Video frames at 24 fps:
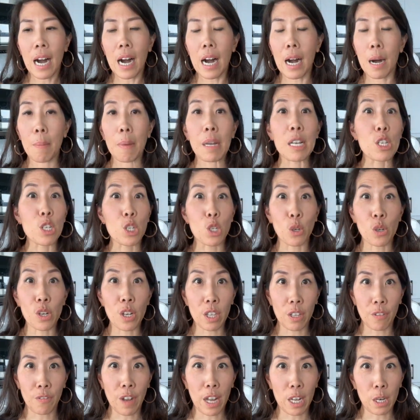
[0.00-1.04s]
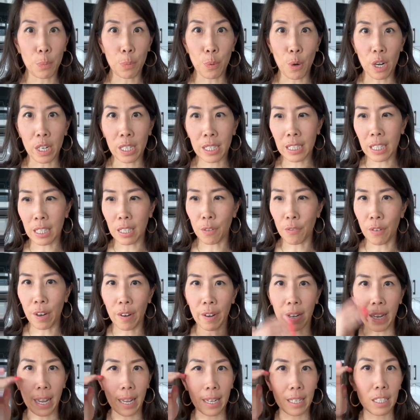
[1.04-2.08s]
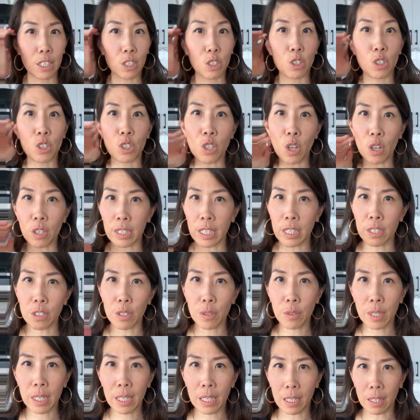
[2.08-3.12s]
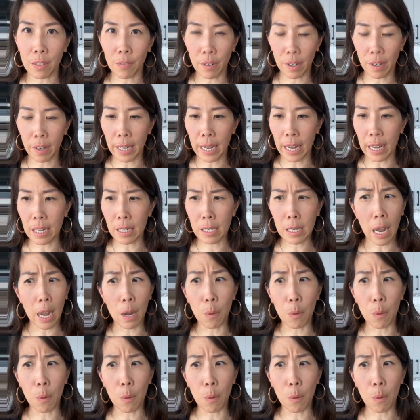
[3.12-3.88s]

and show you the final product at the very end. Salt as you need at the very end.